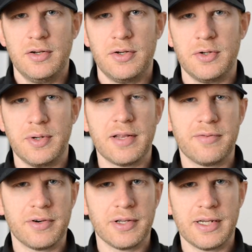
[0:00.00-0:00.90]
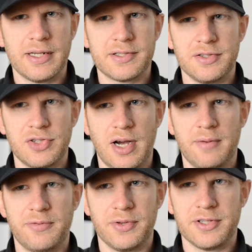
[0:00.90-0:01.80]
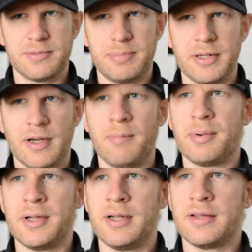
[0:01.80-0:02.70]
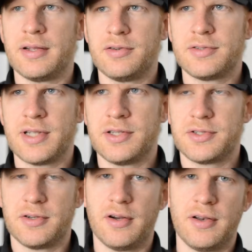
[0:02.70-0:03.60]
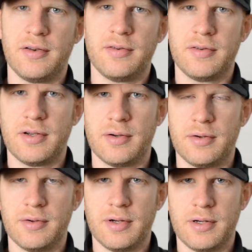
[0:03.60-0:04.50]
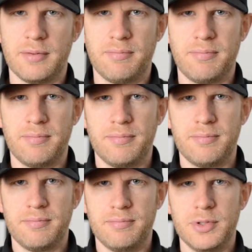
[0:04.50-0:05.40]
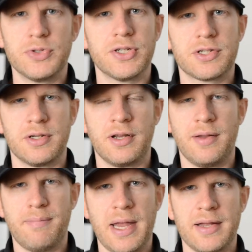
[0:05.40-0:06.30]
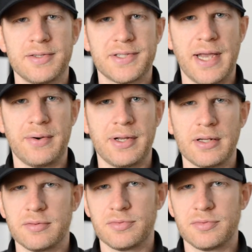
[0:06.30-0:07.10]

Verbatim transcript: who inadvertently gets a job for this big company that sends her on a, a musician and a band scouting